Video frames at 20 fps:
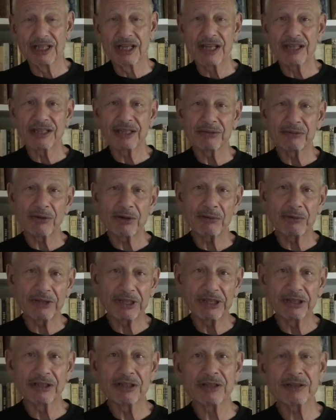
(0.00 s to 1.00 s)
that what we
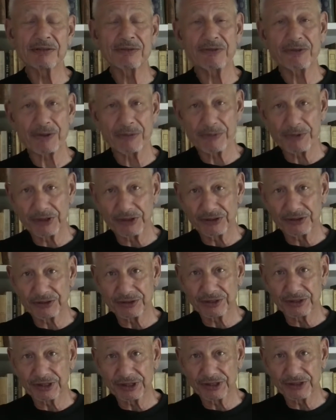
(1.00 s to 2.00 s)
learn from these
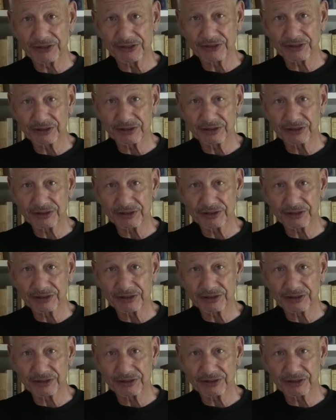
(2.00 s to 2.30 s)
stories